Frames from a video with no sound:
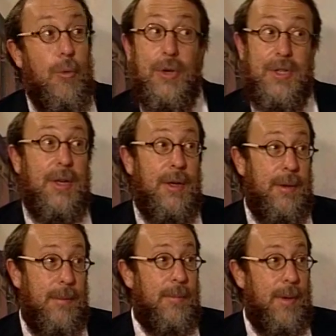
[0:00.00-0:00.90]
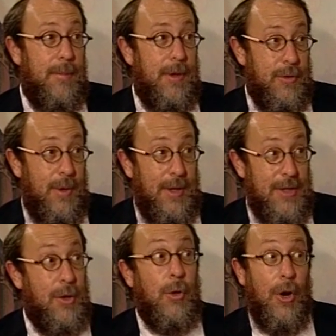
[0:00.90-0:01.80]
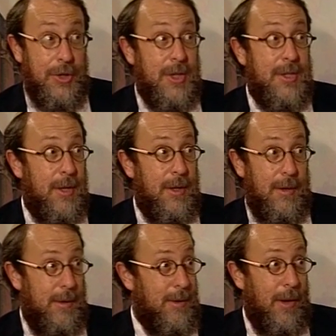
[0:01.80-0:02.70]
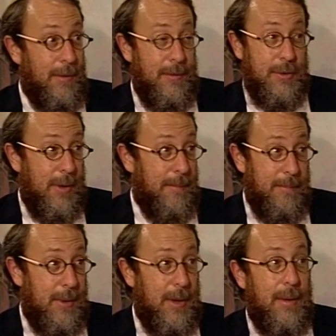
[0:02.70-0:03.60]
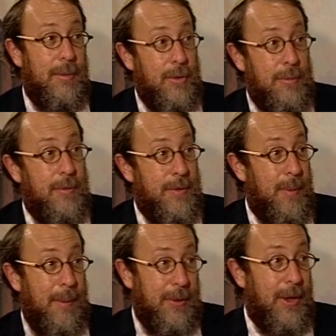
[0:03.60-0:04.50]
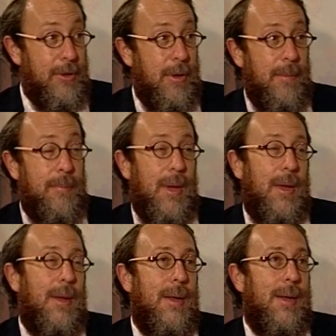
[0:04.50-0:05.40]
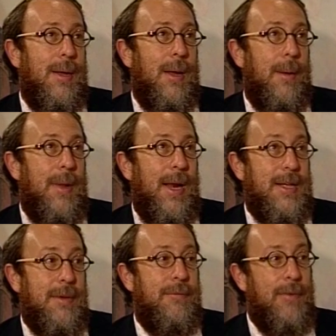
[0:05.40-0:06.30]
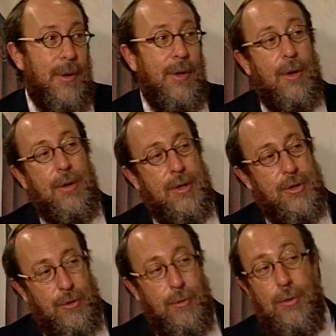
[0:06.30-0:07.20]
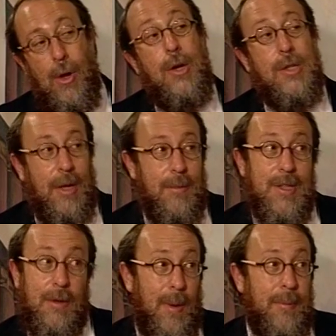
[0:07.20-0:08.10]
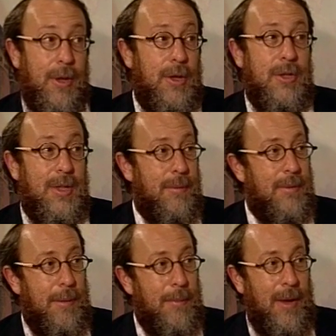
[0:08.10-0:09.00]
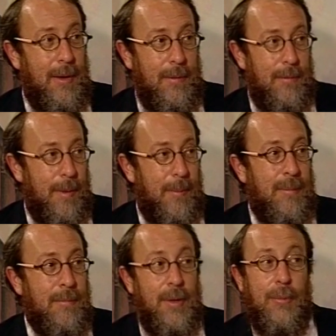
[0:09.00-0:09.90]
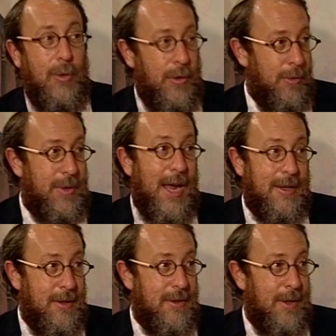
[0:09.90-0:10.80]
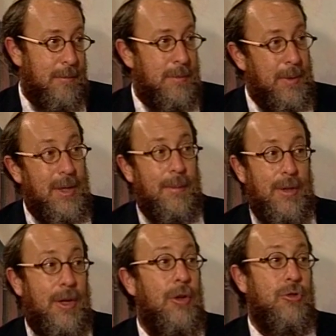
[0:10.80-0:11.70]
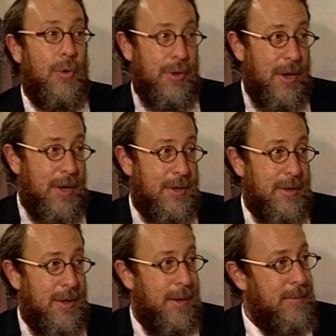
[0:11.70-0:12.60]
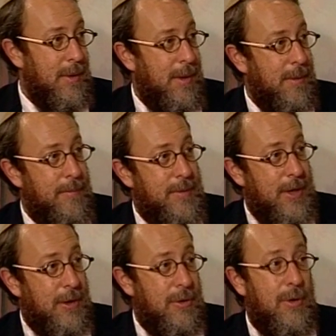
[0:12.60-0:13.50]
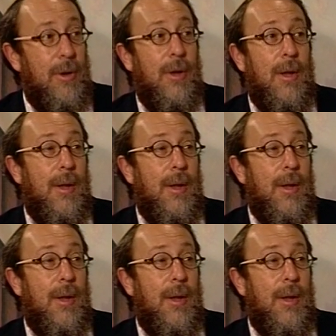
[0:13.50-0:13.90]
poor city in Israel. It's the largest city in all of Israel in terms of its population. And it has two large segments of the population that pay minimal or no taxes. And I'm speaking about the ultra-Orthodox sector,